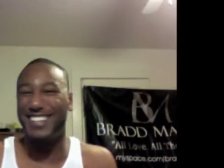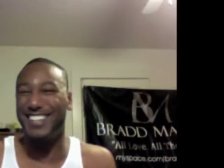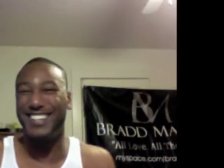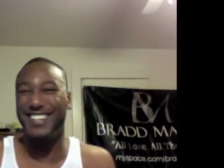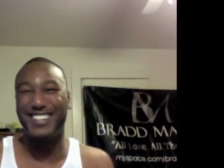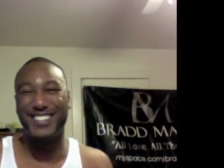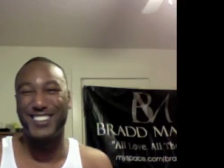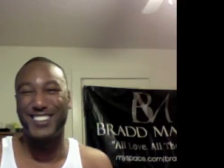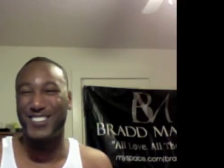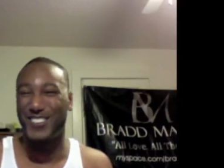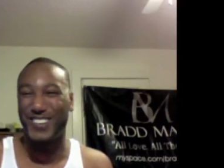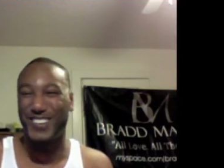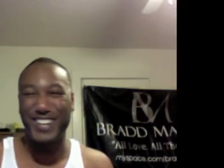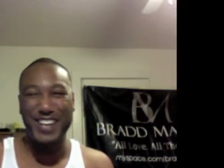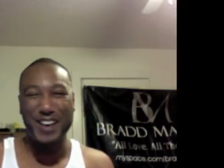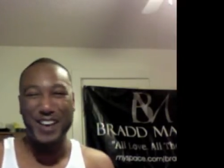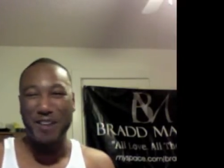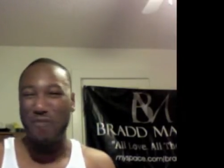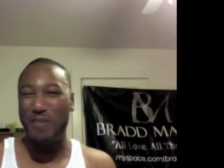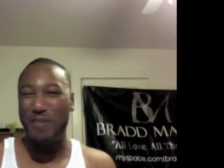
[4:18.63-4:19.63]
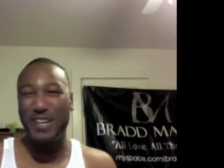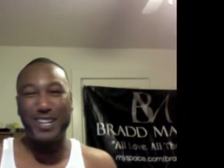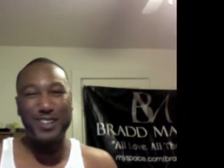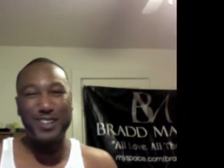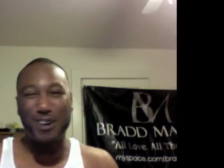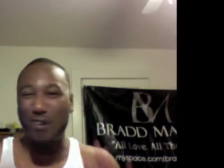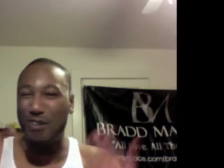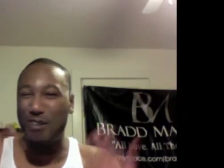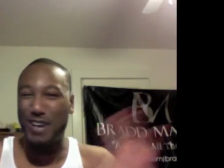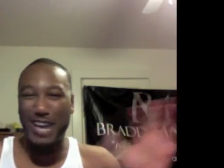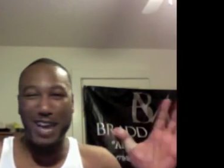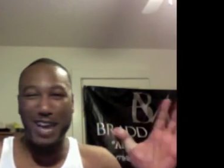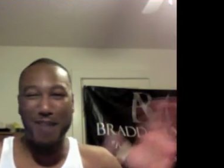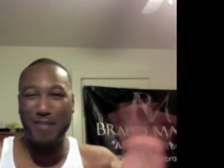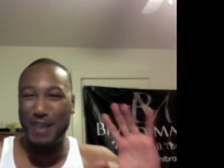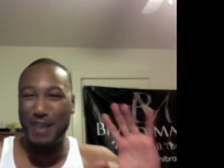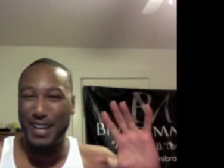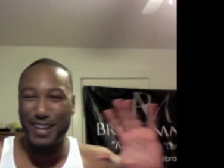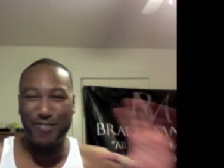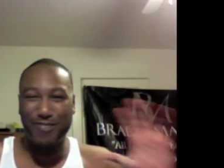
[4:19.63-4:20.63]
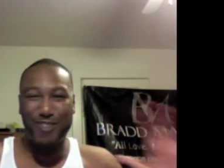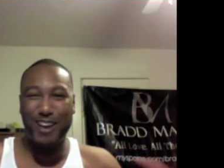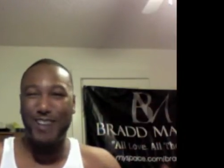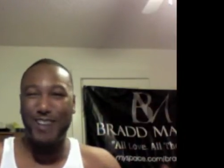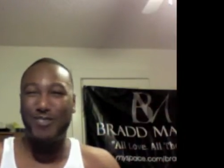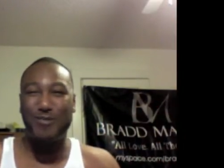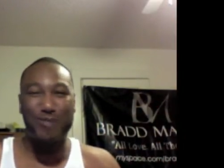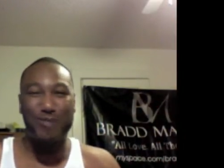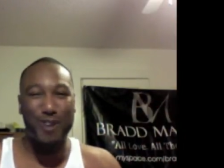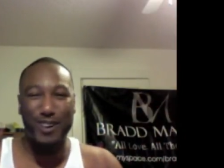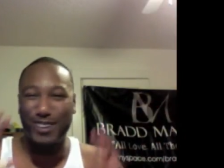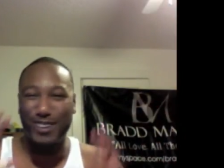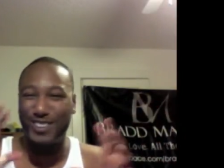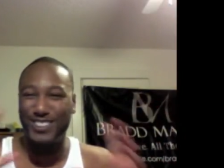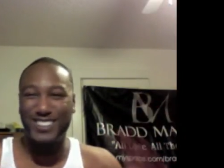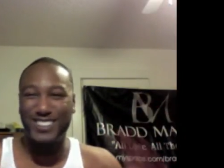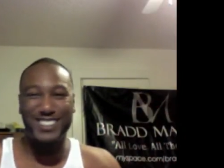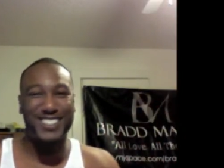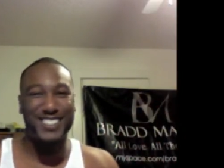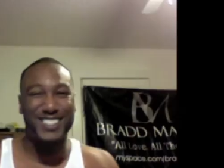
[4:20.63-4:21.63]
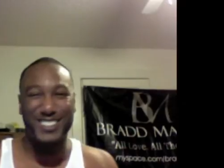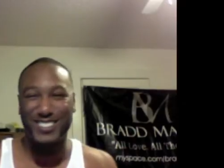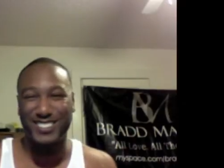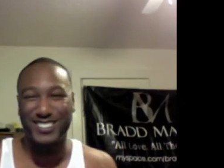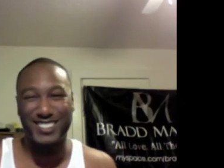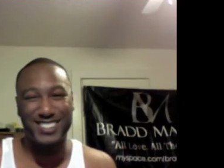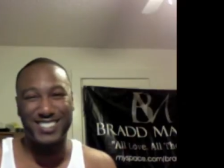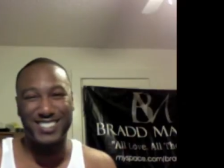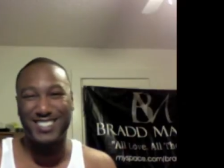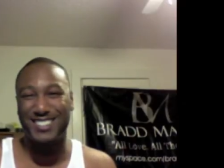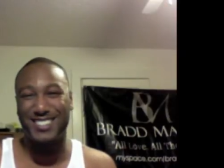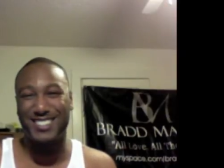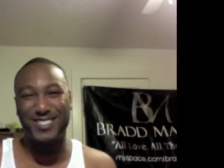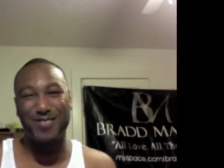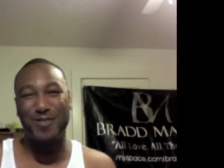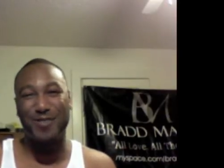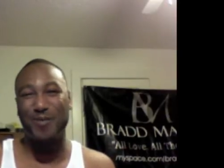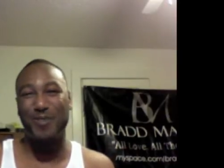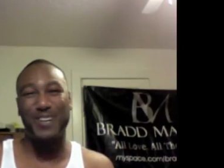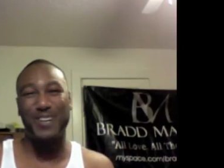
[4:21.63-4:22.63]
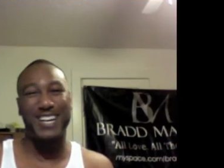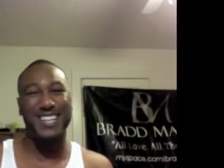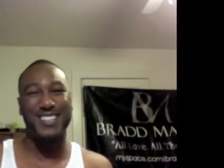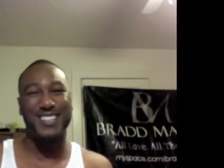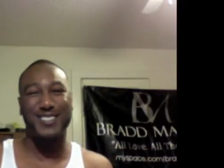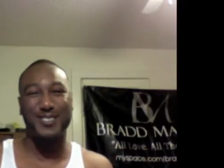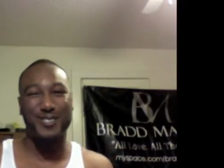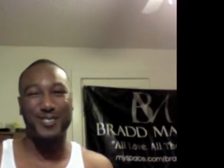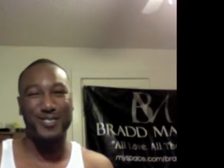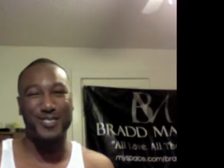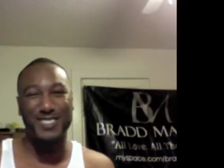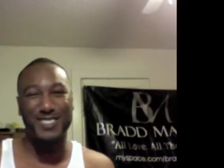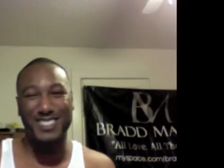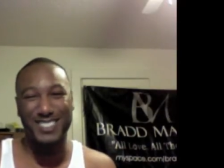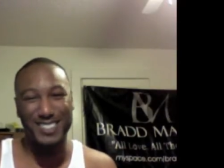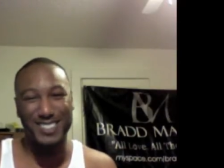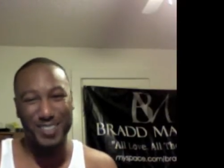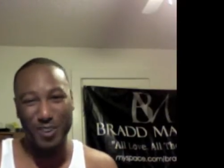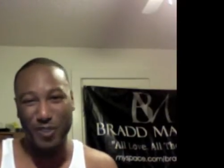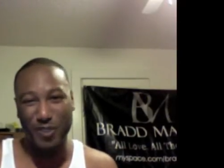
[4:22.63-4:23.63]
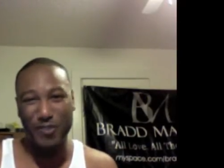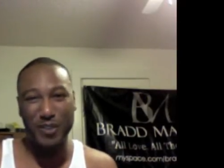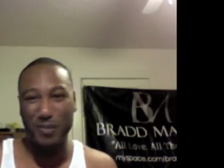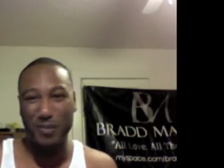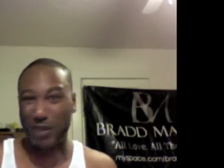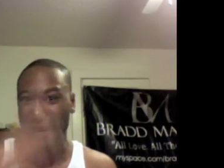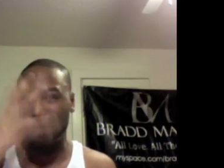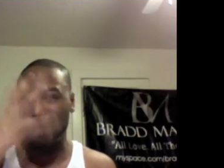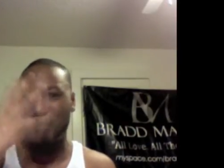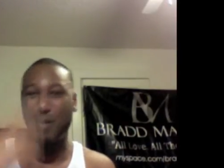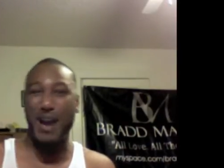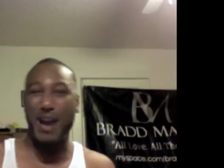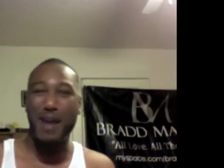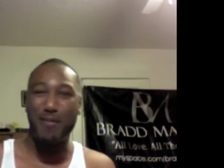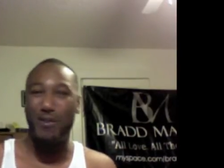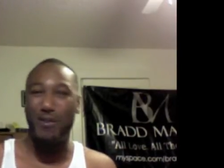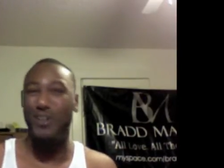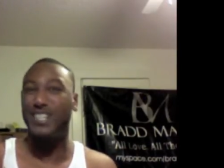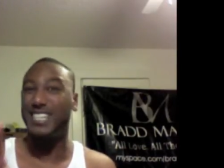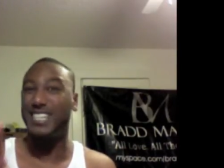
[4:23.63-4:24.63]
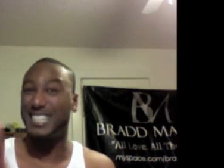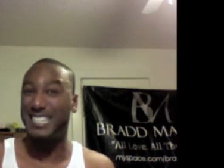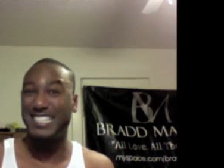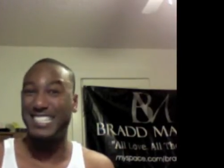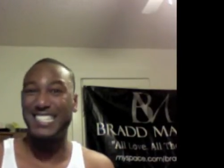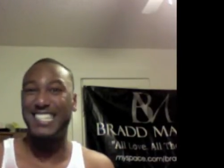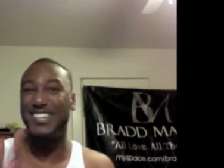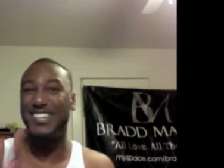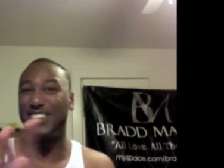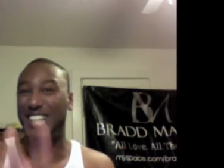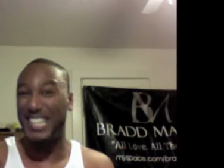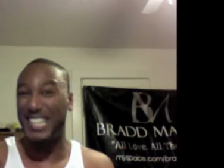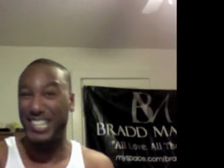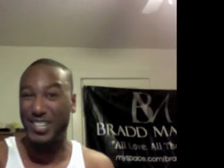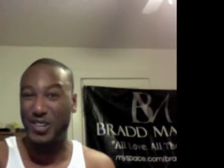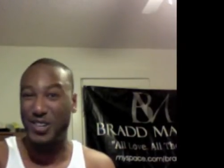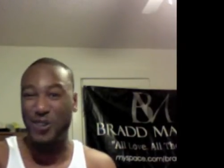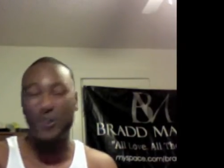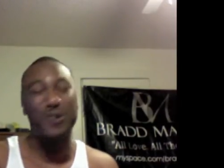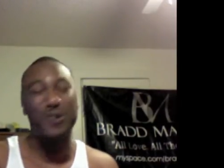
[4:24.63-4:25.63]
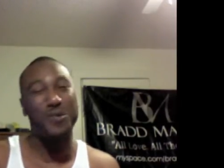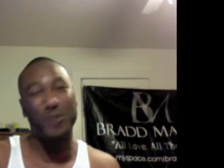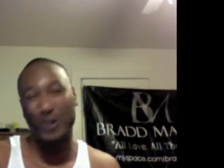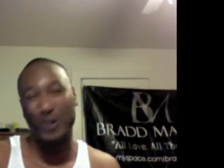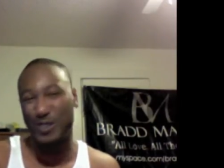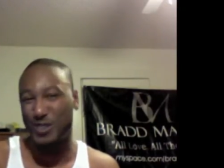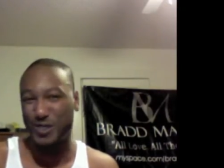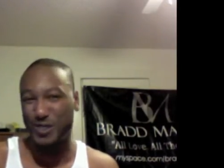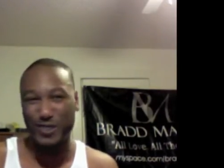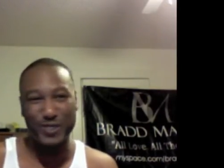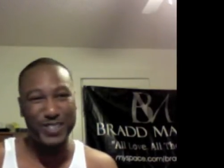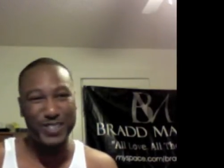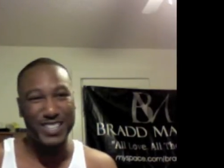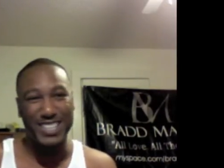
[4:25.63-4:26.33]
Coke. Big Coke campaign around the world, just doing what I do. Hopefully being Brad Marquis, the singer, in a Coke commercial.